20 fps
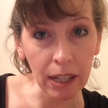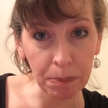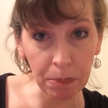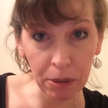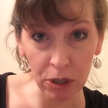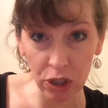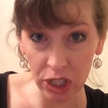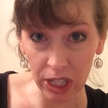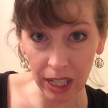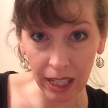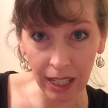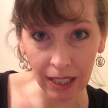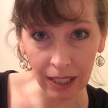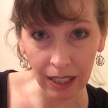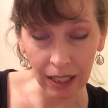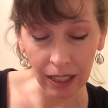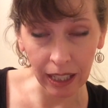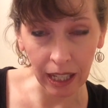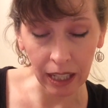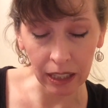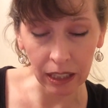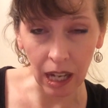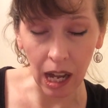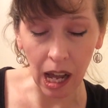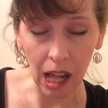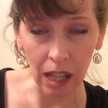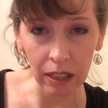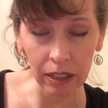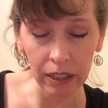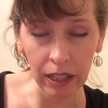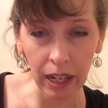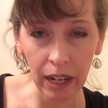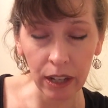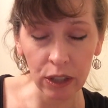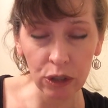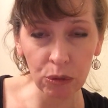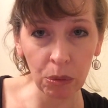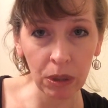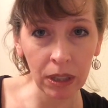particularly at the holidays,